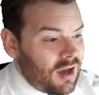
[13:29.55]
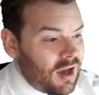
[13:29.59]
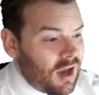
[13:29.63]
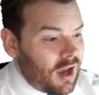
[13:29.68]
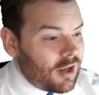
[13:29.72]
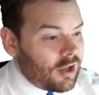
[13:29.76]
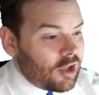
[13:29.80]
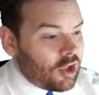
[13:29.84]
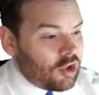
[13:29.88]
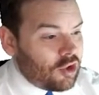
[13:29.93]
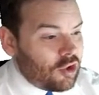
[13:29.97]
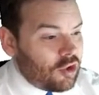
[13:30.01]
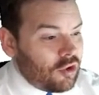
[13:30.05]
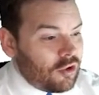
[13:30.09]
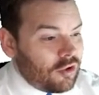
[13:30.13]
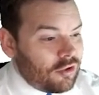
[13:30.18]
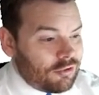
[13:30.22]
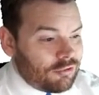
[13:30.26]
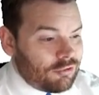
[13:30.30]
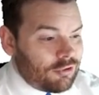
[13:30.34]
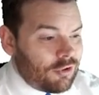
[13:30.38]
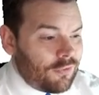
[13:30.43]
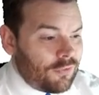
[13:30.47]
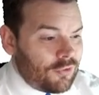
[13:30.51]
And a good
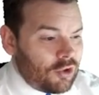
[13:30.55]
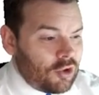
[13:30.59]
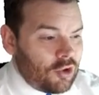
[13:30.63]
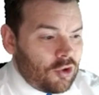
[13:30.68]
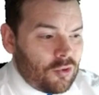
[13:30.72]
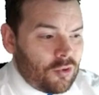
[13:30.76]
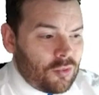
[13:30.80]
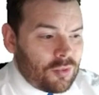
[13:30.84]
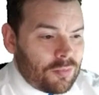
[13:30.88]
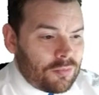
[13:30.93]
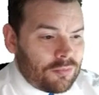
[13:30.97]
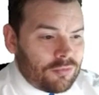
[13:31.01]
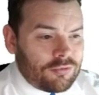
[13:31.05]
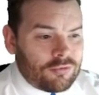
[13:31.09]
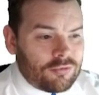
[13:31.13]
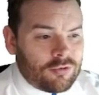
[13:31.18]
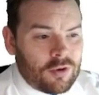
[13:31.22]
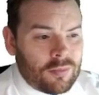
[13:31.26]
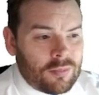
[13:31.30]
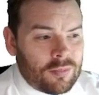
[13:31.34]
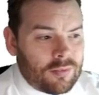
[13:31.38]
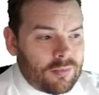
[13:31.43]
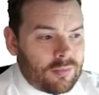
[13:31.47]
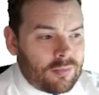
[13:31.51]
review will
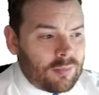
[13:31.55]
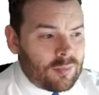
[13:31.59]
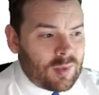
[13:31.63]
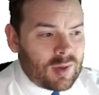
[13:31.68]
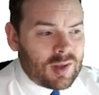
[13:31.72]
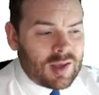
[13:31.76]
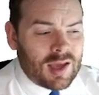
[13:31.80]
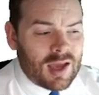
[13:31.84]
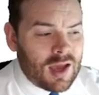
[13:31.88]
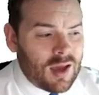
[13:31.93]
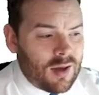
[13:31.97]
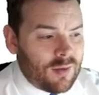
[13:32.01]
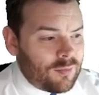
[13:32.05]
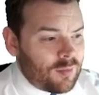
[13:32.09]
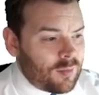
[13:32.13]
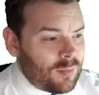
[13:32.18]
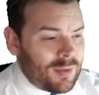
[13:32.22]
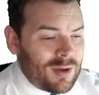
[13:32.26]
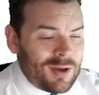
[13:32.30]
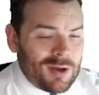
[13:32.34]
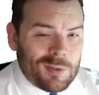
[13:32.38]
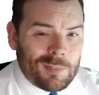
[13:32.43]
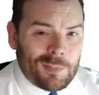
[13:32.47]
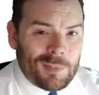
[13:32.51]
probably have
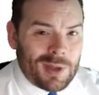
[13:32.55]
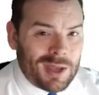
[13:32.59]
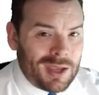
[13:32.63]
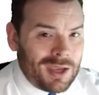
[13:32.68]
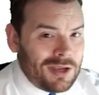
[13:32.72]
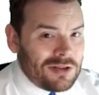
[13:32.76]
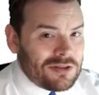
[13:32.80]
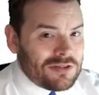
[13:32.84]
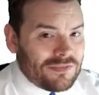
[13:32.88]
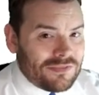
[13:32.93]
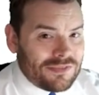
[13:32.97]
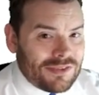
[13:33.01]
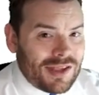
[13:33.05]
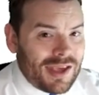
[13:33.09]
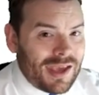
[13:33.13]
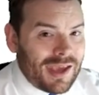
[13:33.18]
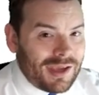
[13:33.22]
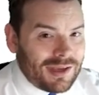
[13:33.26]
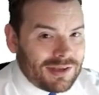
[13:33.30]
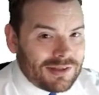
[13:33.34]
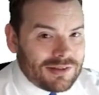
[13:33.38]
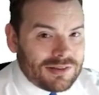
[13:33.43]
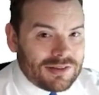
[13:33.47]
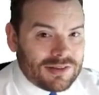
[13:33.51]
about a page of
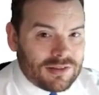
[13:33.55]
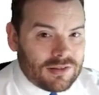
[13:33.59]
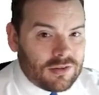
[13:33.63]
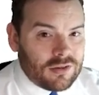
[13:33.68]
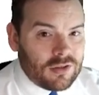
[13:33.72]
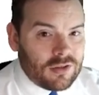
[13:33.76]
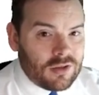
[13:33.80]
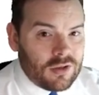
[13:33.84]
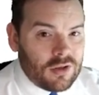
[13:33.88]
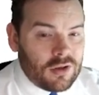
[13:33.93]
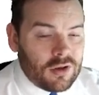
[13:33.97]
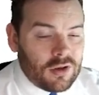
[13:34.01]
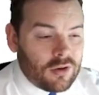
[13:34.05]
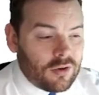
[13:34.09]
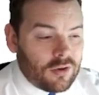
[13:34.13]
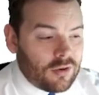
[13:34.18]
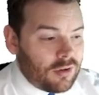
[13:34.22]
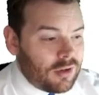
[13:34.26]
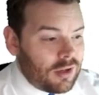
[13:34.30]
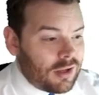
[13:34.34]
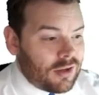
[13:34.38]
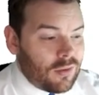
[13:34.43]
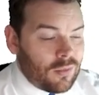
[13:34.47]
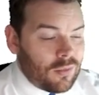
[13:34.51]
text or
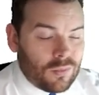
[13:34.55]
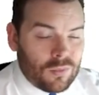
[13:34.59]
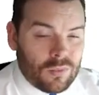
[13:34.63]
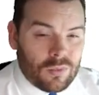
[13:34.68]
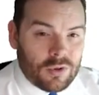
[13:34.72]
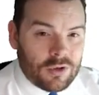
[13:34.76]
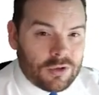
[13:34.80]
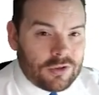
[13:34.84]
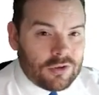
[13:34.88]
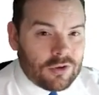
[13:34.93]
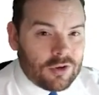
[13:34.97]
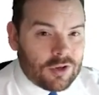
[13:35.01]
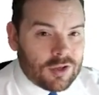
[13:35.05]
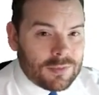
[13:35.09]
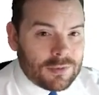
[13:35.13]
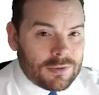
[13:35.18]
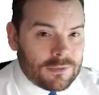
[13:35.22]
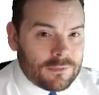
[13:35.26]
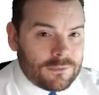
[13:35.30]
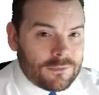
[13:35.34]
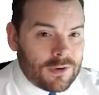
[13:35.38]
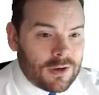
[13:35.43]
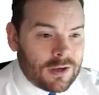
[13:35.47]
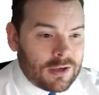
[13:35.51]
like a Word document
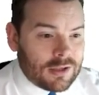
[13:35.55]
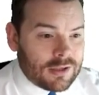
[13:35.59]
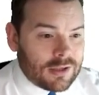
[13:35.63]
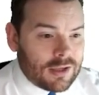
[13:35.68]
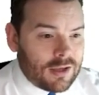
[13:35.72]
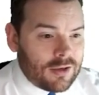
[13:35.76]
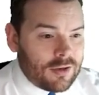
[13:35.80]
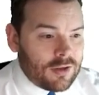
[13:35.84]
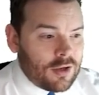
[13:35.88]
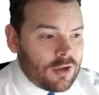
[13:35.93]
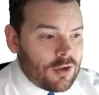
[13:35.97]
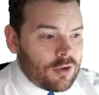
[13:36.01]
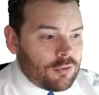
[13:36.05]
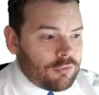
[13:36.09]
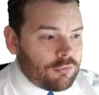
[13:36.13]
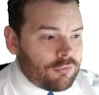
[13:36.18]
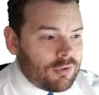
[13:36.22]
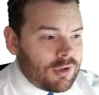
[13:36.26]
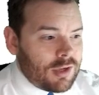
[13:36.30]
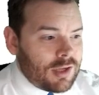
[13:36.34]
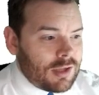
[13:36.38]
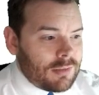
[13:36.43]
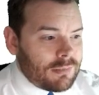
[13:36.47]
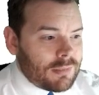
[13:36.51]
file, okay?
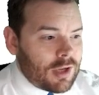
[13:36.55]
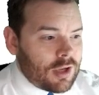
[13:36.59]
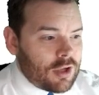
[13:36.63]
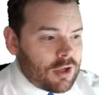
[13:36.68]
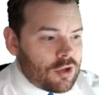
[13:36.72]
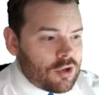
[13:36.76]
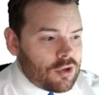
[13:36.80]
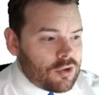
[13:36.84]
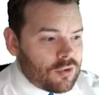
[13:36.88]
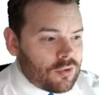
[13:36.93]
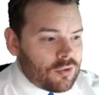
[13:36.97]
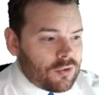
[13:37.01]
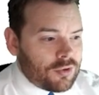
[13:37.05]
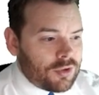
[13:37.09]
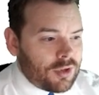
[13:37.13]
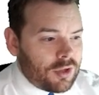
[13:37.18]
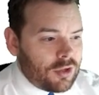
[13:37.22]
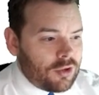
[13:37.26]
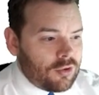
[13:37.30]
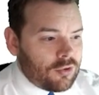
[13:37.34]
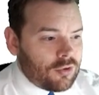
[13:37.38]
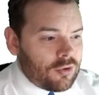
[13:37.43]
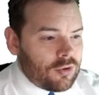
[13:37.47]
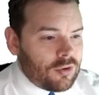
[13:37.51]
Really make sure that
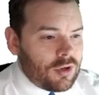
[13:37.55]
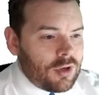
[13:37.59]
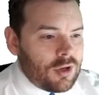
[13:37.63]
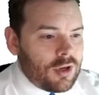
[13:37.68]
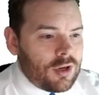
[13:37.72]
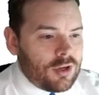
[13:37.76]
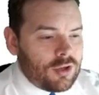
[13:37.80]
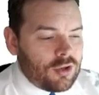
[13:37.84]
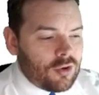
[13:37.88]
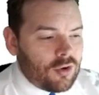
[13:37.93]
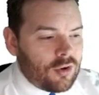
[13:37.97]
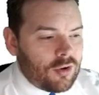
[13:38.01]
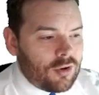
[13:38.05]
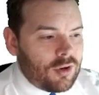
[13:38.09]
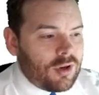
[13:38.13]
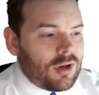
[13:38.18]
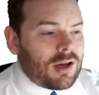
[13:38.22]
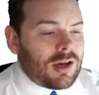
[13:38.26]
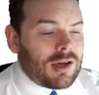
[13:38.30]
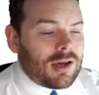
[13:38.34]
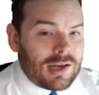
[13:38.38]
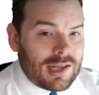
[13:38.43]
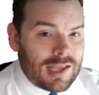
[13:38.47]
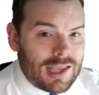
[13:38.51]
you're, you're
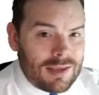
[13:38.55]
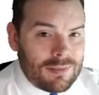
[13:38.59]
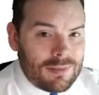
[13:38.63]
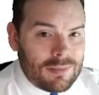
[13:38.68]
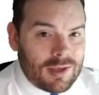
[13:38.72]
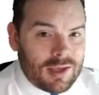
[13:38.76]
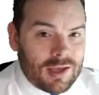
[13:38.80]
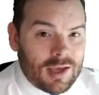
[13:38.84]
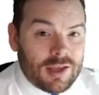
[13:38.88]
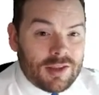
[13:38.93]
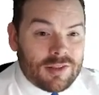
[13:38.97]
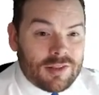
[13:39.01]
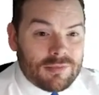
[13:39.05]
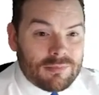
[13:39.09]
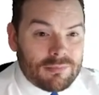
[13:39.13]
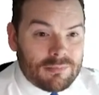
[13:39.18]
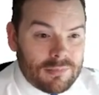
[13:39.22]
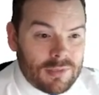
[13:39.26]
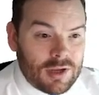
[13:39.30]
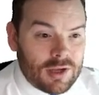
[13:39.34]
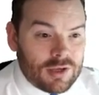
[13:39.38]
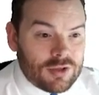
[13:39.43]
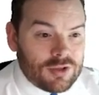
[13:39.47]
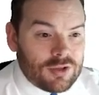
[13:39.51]
claiming as
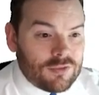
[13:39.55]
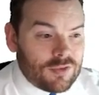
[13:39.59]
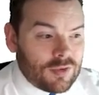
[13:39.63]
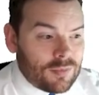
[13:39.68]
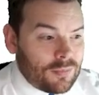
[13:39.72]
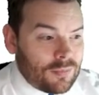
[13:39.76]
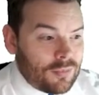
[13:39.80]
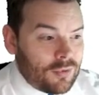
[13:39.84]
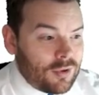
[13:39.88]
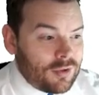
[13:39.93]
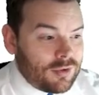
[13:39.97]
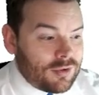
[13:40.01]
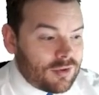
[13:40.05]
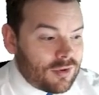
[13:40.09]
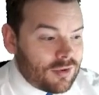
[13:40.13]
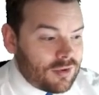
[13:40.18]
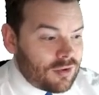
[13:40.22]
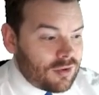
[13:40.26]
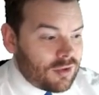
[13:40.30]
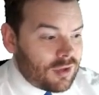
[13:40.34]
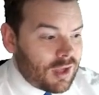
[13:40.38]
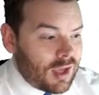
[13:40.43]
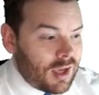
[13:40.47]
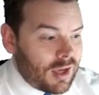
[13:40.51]
much of the points as
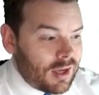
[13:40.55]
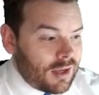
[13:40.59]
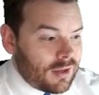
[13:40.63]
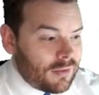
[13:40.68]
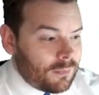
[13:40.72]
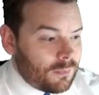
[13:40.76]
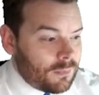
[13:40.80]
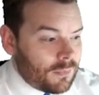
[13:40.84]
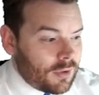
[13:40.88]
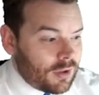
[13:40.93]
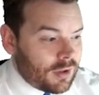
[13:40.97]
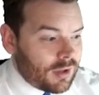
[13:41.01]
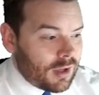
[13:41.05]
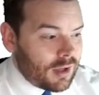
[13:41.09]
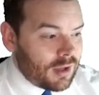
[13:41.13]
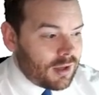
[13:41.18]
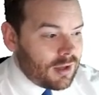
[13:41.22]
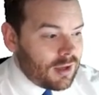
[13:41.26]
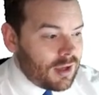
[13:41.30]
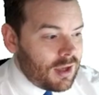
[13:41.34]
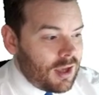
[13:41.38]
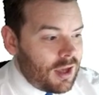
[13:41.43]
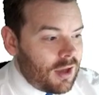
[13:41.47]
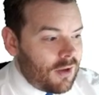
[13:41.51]
you can, okay?
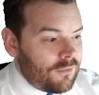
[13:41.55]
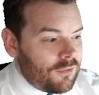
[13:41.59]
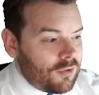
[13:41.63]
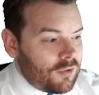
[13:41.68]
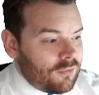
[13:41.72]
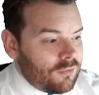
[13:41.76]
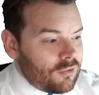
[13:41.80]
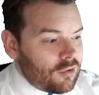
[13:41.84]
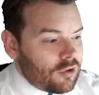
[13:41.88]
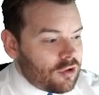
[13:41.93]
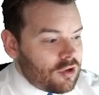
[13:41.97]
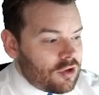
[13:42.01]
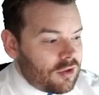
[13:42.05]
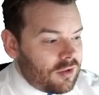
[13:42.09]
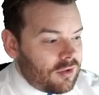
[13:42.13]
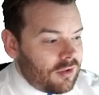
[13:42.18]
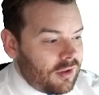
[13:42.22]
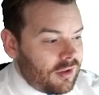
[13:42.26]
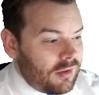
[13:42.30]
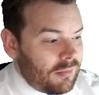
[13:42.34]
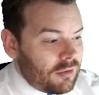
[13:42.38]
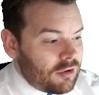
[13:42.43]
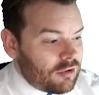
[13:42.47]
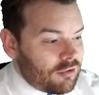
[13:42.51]
If you've not
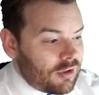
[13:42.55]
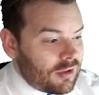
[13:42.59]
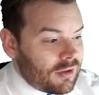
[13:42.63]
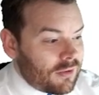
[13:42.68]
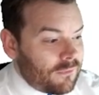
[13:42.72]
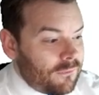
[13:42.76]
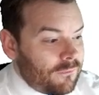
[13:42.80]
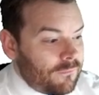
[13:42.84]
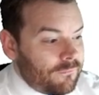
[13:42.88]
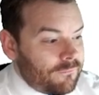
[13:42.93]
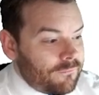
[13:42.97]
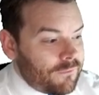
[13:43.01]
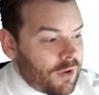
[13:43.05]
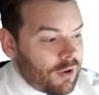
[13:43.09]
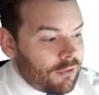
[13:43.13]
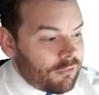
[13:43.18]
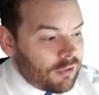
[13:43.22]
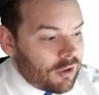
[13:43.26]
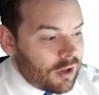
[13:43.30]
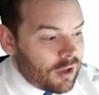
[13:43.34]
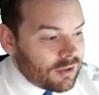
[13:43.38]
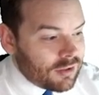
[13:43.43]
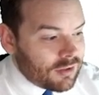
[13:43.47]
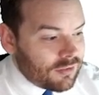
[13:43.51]
demonstrated a
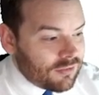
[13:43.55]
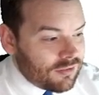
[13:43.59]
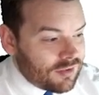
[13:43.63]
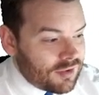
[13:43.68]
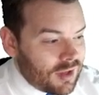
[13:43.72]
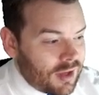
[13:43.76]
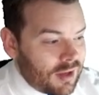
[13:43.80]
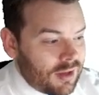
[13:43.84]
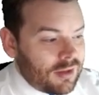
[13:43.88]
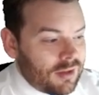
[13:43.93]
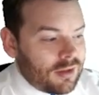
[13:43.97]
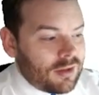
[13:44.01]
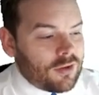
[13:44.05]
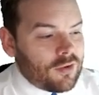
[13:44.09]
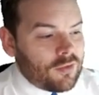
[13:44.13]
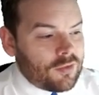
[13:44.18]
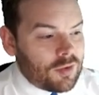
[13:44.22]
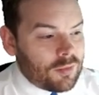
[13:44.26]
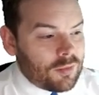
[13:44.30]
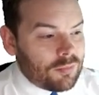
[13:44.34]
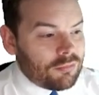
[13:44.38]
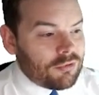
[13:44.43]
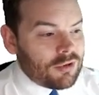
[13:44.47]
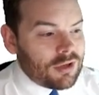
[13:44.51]
thorough understanding of
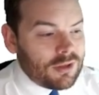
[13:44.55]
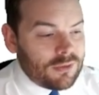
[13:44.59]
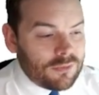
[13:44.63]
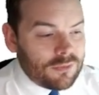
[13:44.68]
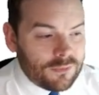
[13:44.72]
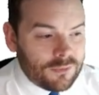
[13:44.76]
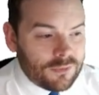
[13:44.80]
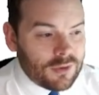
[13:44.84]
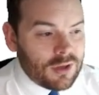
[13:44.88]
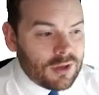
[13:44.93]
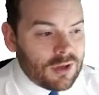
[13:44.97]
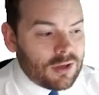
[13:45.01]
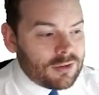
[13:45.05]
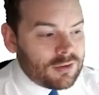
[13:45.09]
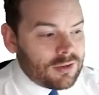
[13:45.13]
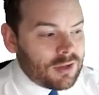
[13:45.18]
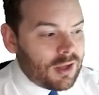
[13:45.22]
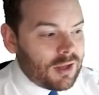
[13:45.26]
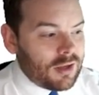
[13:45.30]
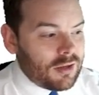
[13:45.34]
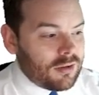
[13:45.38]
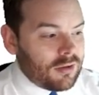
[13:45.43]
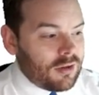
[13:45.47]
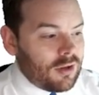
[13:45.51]
the brief,
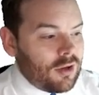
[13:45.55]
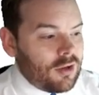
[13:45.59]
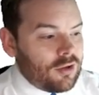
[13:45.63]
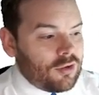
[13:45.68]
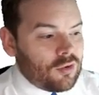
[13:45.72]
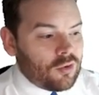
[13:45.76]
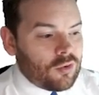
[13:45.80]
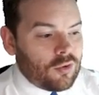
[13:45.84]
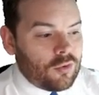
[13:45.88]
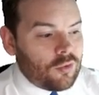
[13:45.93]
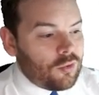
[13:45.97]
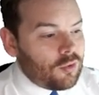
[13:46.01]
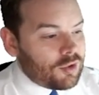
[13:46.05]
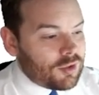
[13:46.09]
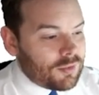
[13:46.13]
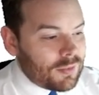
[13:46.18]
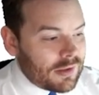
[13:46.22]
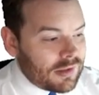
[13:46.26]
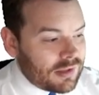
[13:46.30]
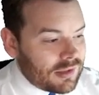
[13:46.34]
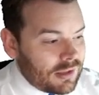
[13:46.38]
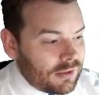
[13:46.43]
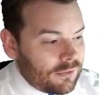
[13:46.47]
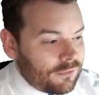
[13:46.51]
then you're
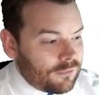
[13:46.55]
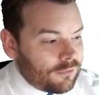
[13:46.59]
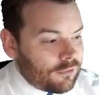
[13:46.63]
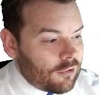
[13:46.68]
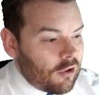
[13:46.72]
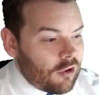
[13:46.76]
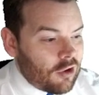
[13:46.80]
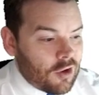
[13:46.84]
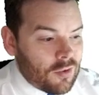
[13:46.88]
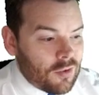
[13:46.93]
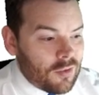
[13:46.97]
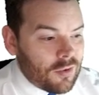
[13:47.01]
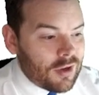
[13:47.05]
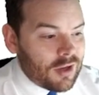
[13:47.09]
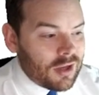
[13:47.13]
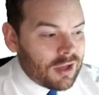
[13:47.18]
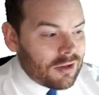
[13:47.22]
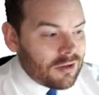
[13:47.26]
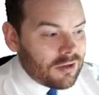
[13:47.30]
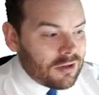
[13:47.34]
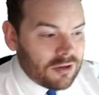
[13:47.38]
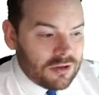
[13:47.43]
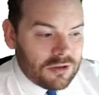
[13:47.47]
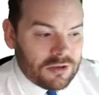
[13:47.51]
automatically throwing
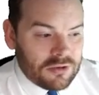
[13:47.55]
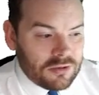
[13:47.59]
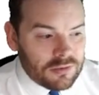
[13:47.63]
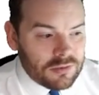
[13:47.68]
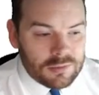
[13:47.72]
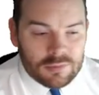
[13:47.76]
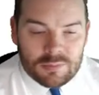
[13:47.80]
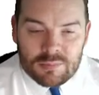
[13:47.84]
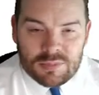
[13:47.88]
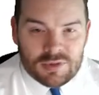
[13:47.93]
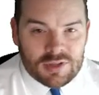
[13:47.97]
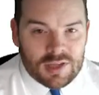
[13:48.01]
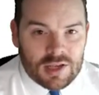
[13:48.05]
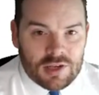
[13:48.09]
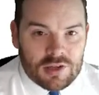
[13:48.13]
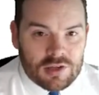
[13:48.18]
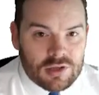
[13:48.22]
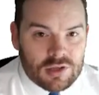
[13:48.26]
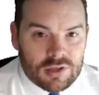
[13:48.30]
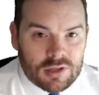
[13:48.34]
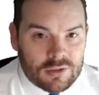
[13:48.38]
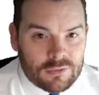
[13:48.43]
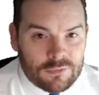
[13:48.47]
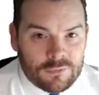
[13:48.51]
away
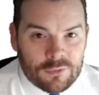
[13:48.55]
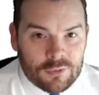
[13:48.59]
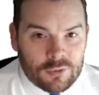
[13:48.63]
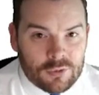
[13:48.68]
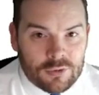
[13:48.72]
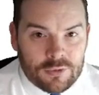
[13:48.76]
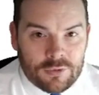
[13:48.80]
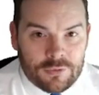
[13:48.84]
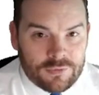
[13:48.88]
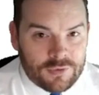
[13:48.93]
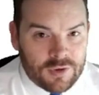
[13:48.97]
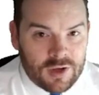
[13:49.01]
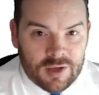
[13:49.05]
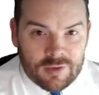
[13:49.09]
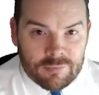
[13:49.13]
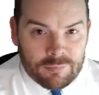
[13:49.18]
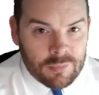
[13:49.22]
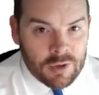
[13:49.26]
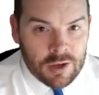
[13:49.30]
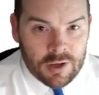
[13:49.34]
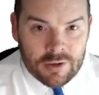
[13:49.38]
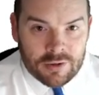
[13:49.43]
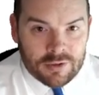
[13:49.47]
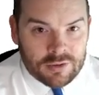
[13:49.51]
potentially four or five
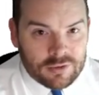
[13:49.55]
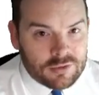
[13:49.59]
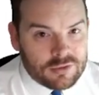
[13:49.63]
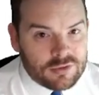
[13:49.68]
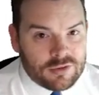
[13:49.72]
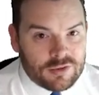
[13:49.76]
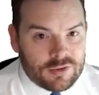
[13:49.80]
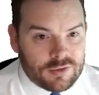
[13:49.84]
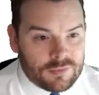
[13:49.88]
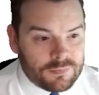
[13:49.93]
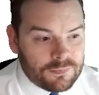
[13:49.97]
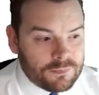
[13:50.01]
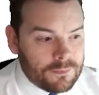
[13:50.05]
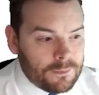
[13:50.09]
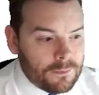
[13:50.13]
marks.